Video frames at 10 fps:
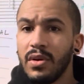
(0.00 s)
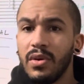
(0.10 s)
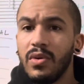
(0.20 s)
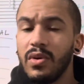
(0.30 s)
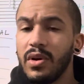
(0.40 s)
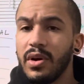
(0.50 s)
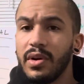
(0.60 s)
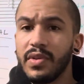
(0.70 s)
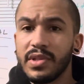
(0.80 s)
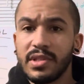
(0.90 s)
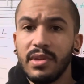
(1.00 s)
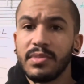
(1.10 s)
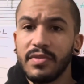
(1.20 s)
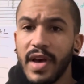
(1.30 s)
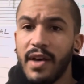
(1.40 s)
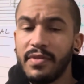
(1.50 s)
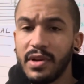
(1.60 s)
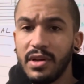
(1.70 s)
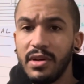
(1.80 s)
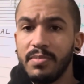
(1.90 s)
or the slums of
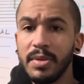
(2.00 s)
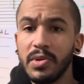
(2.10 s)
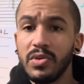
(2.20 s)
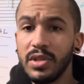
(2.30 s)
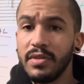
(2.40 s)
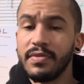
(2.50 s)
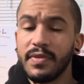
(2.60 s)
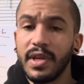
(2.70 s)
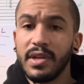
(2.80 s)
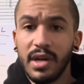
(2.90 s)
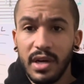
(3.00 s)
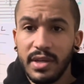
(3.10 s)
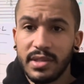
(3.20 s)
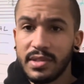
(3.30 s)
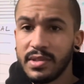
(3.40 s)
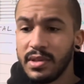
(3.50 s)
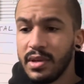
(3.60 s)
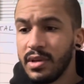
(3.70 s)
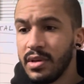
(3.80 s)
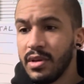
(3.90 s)
Africa, people who live in huts,
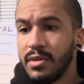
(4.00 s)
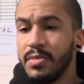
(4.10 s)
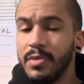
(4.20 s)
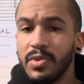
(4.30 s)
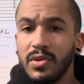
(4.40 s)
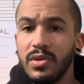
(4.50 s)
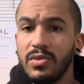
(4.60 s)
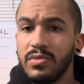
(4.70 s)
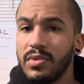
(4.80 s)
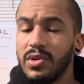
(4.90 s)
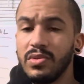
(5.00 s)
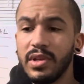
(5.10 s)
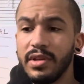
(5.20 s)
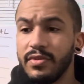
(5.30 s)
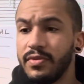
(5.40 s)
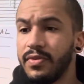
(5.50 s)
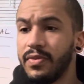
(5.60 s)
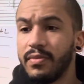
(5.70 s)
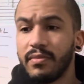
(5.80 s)
people who live,